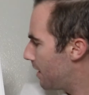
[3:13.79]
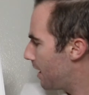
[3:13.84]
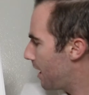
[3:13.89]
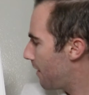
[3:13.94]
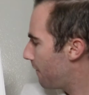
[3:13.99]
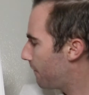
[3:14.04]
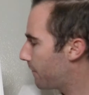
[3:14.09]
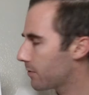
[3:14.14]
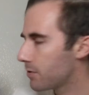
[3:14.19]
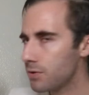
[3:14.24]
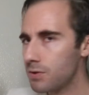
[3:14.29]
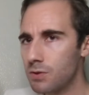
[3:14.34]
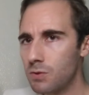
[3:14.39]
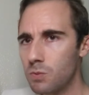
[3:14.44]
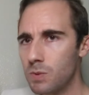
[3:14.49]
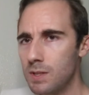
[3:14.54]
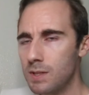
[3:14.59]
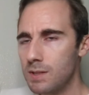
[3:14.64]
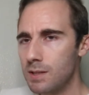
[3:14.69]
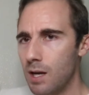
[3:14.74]
At first,
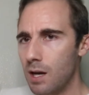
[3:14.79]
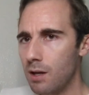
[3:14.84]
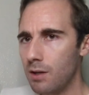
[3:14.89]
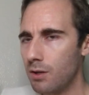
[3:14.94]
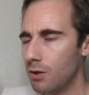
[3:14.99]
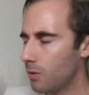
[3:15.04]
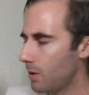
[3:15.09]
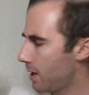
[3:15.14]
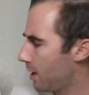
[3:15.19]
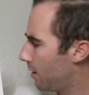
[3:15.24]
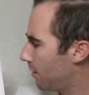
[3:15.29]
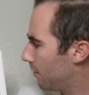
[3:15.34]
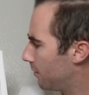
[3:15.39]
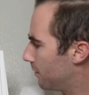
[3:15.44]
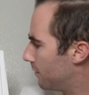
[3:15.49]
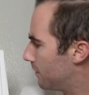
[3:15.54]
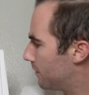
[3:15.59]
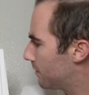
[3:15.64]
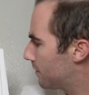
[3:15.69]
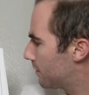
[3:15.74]
we saw no
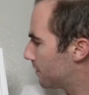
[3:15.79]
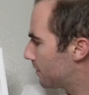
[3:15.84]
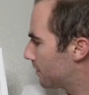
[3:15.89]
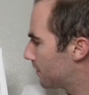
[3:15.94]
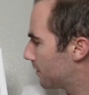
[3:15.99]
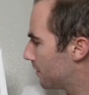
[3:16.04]
elves.